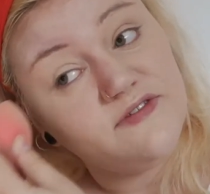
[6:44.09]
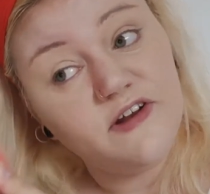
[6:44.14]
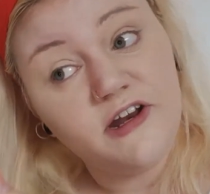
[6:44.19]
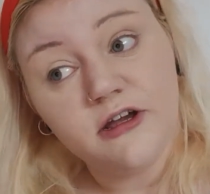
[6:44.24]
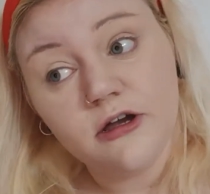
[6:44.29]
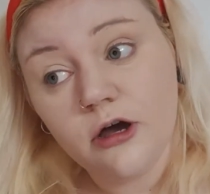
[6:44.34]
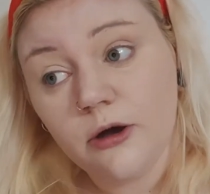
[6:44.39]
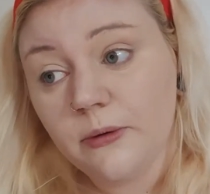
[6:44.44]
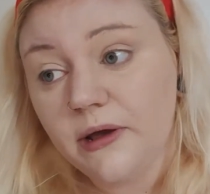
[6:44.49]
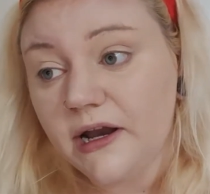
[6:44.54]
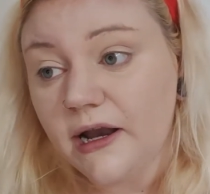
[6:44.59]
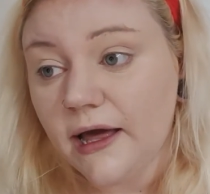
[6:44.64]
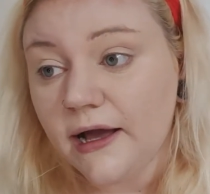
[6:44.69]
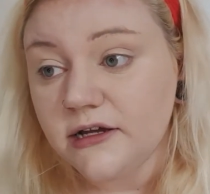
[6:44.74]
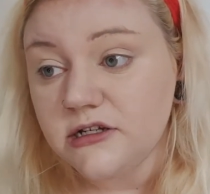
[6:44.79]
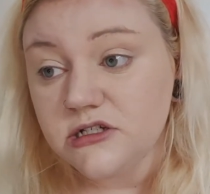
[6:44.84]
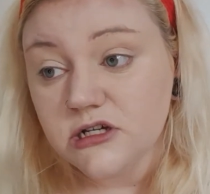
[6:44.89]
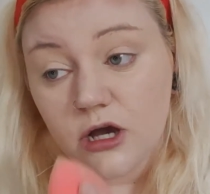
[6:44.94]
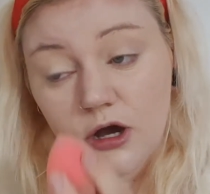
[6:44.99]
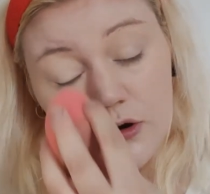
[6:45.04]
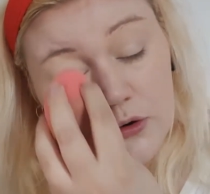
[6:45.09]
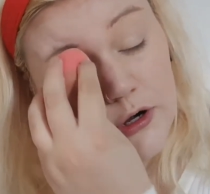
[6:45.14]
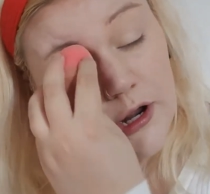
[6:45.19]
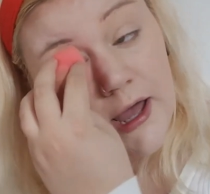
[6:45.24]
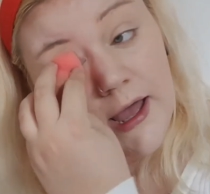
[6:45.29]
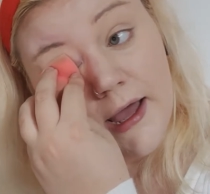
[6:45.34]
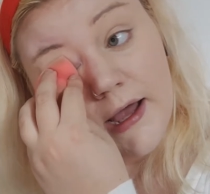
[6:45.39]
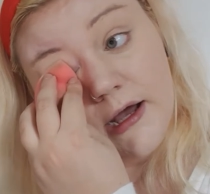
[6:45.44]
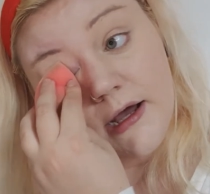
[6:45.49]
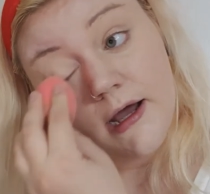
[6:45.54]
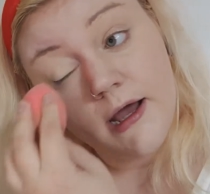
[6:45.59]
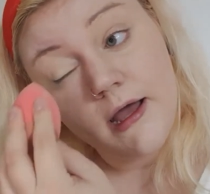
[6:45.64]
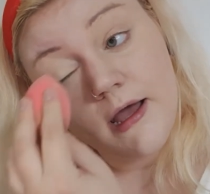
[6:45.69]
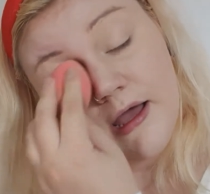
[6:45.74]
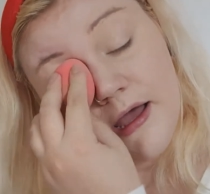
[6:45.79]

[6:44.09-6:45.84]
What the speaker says: video in like a turtleneck,